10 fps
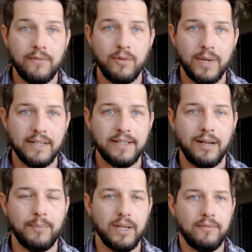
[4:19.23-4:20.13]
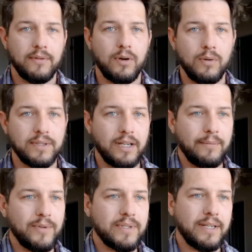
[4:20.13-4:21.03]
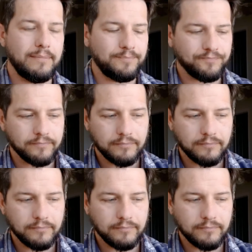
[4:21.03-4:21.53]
you my top pick for the whole entire museum.